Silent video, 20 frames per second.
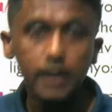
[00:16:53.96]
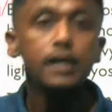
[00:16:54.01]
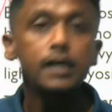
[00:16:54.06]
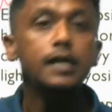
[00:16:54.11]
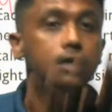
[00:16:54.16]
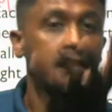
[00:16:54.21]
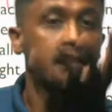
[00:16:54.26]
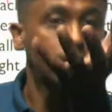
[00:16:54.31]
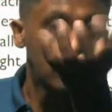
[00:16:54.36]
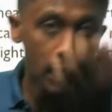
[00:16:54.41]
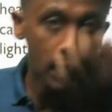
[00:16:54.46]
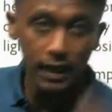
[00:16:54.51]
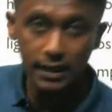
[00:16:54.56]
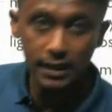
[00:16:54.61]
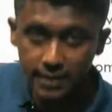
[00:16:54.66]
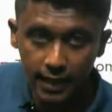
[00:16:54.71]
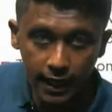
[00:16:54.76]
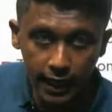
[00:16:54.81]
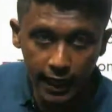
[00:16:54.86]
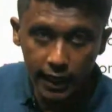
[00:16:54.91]
it collects the
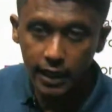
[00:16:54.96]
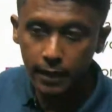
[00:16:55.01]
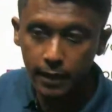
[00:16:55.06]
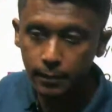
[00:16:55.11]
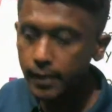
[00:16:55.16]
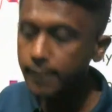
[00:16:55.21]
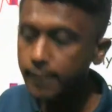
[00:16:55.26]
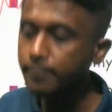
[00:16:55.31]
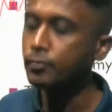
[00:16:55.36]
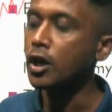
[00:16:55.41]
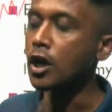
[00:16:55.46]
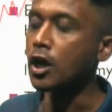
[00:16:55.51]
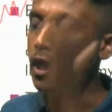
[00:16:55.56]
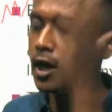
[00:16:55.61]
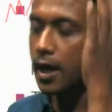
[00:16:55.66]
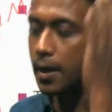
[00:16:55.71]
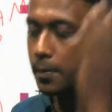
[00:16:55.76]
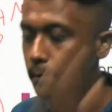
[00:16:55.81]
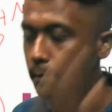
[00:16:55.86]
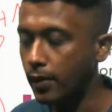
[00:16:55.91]
ATP,
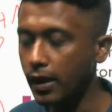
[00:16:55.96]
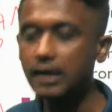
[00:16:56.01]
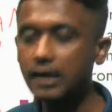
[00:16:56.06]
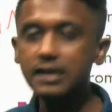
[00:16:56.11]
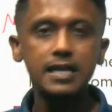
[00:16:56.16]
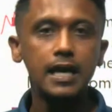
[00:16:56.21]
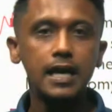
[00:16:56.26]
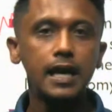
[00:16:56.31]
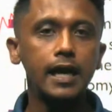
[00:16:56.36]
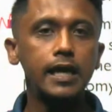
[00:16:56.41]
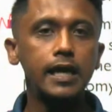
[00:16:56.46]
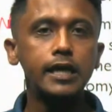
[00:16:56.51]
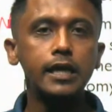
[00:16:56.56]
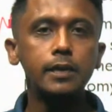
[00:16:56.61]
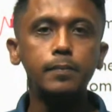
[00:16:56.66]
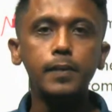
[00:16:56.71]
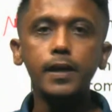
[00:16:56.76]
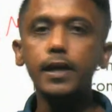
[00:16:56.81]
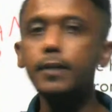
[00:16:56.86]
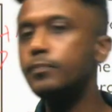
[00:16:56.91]
it breaks the
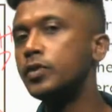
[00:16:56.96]
ATP,